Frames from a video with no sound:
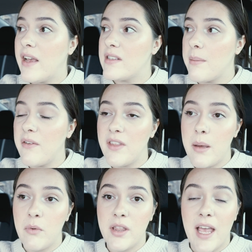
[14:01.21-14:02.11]
They have some of
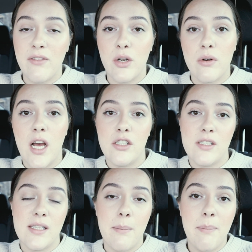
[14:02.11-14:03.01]
them where they have the garages in the